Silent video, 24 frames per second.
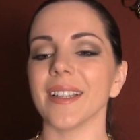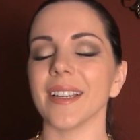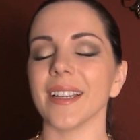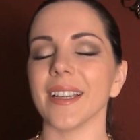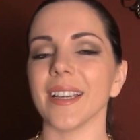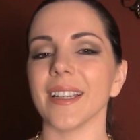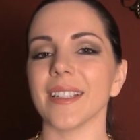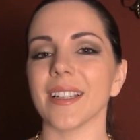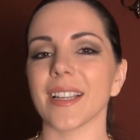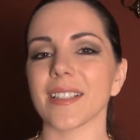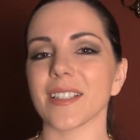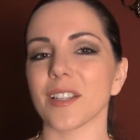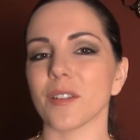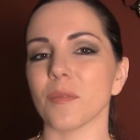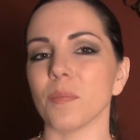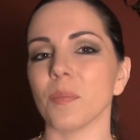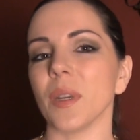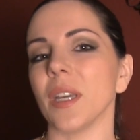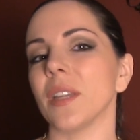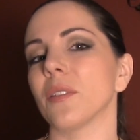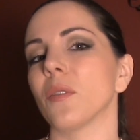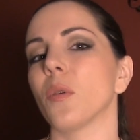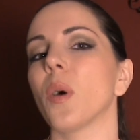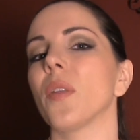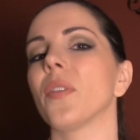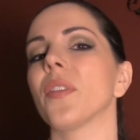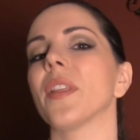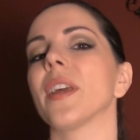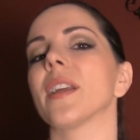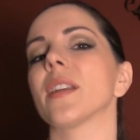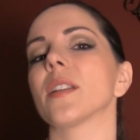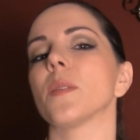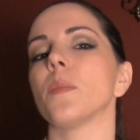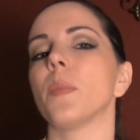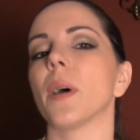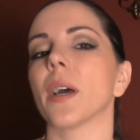it doesn't mean that one
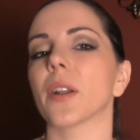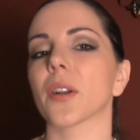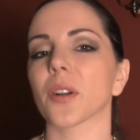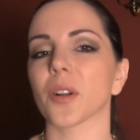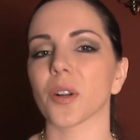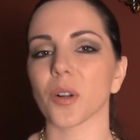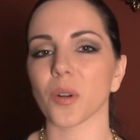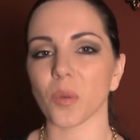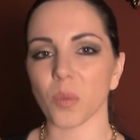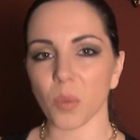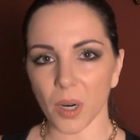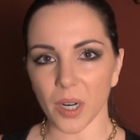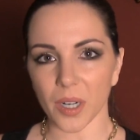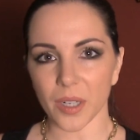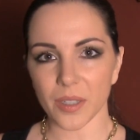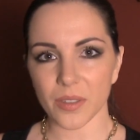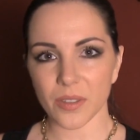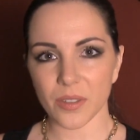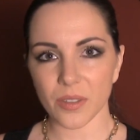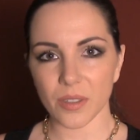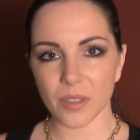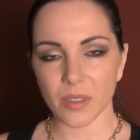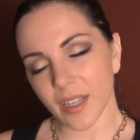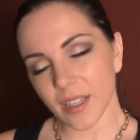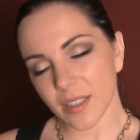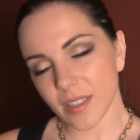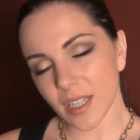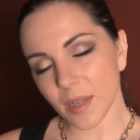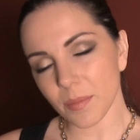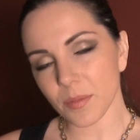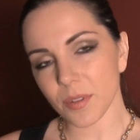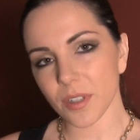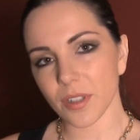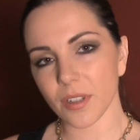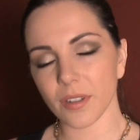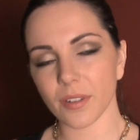thing's better or worse.
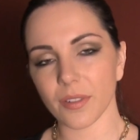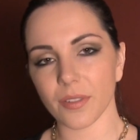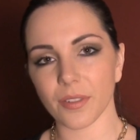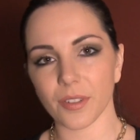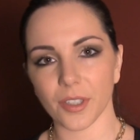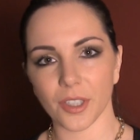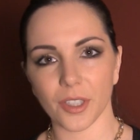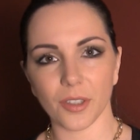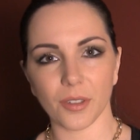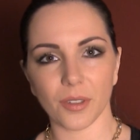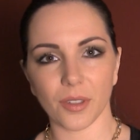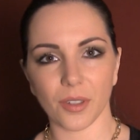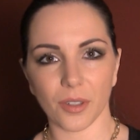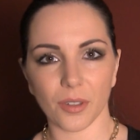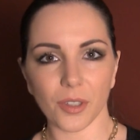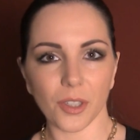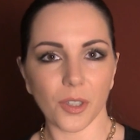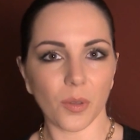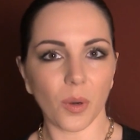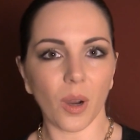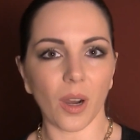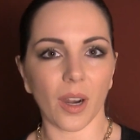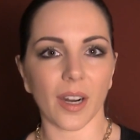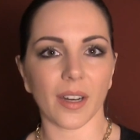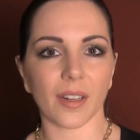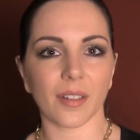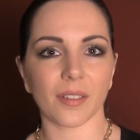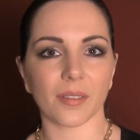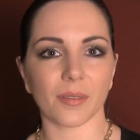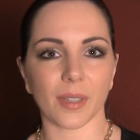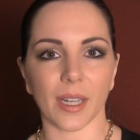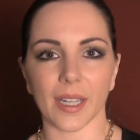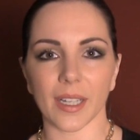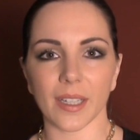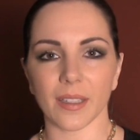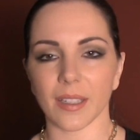Accept you for who you are,
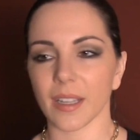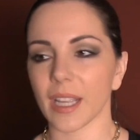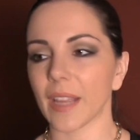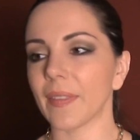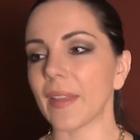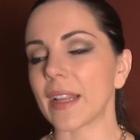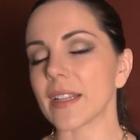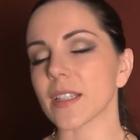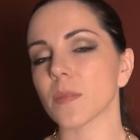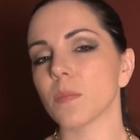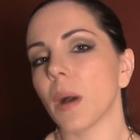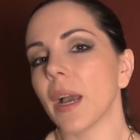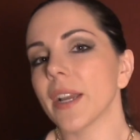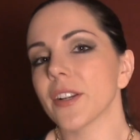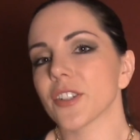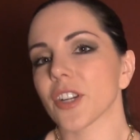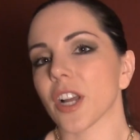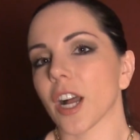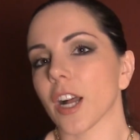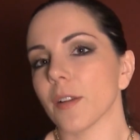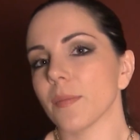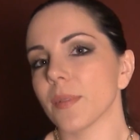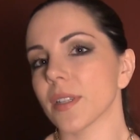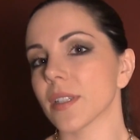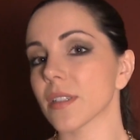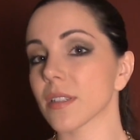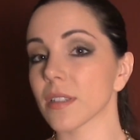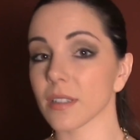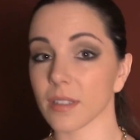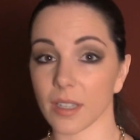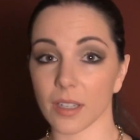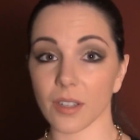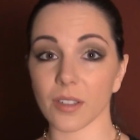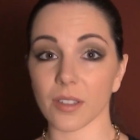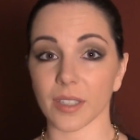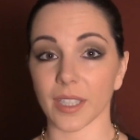right? And that's my job, is to
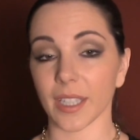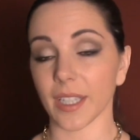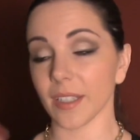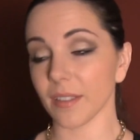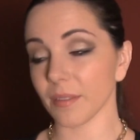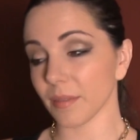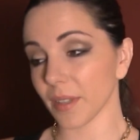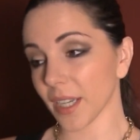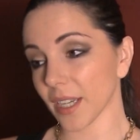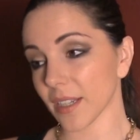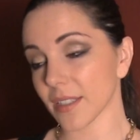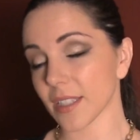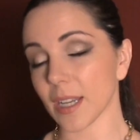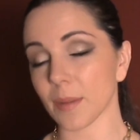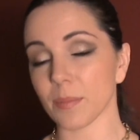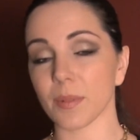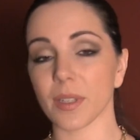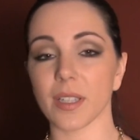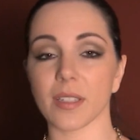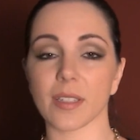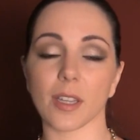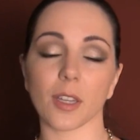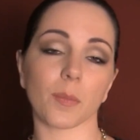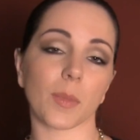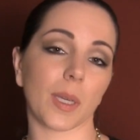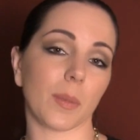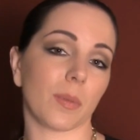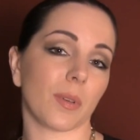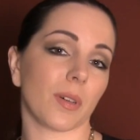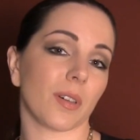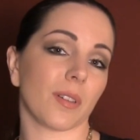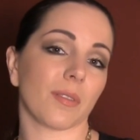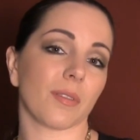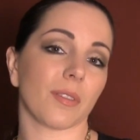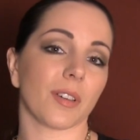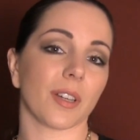literally accept these other
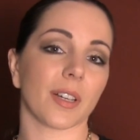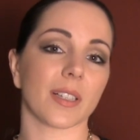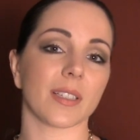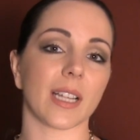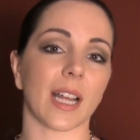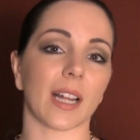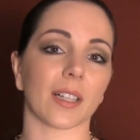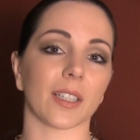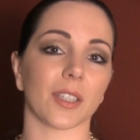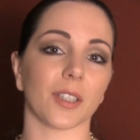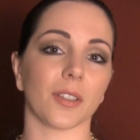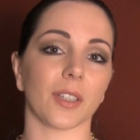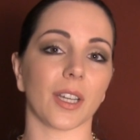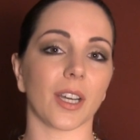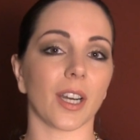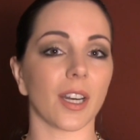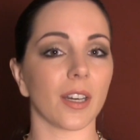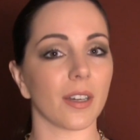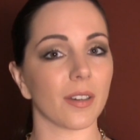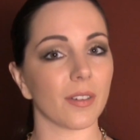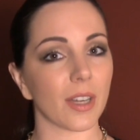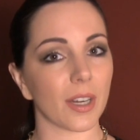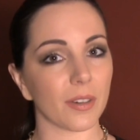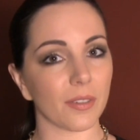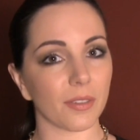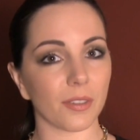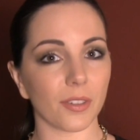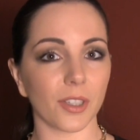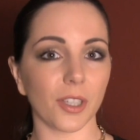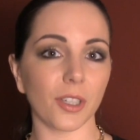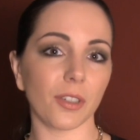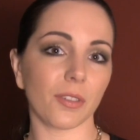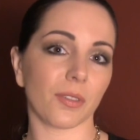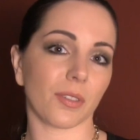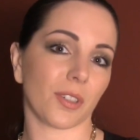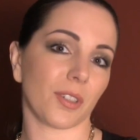people for exactly who they are, and for
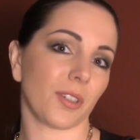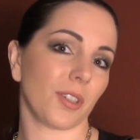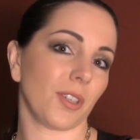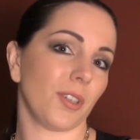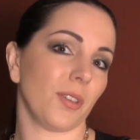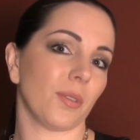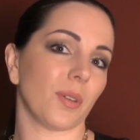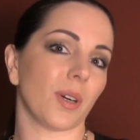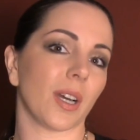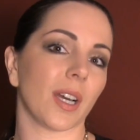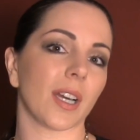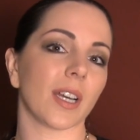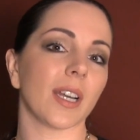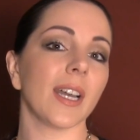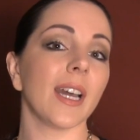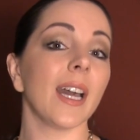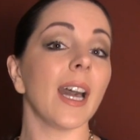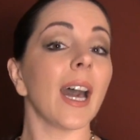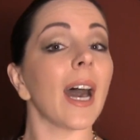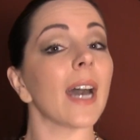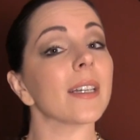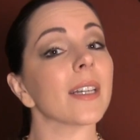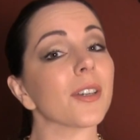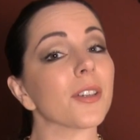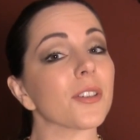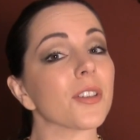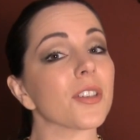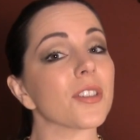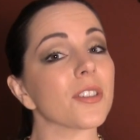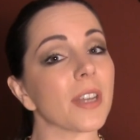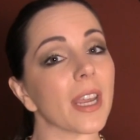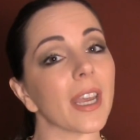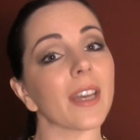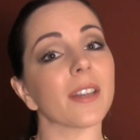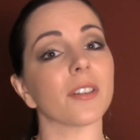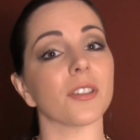you for who you are, and
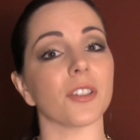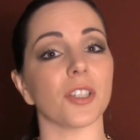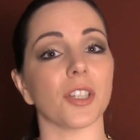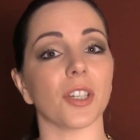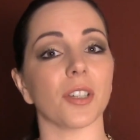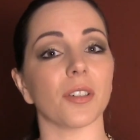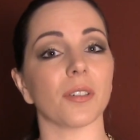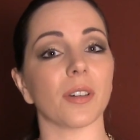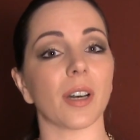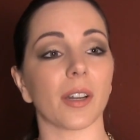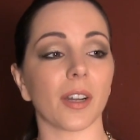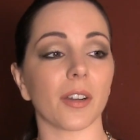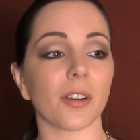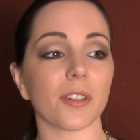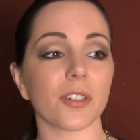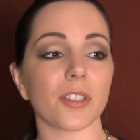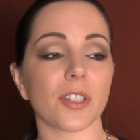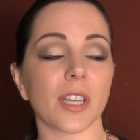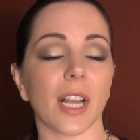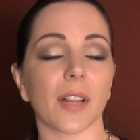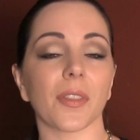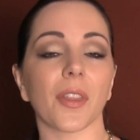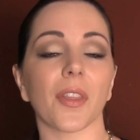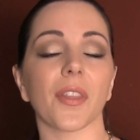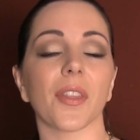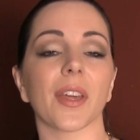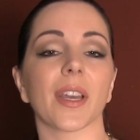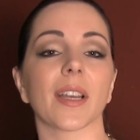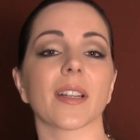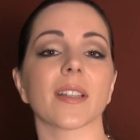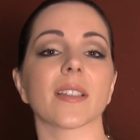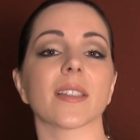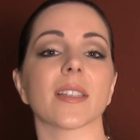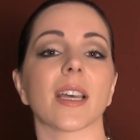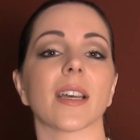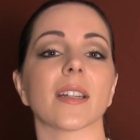understand you, and understand the
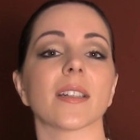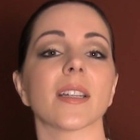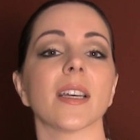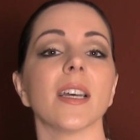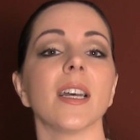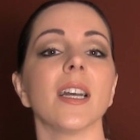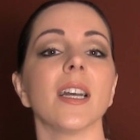things that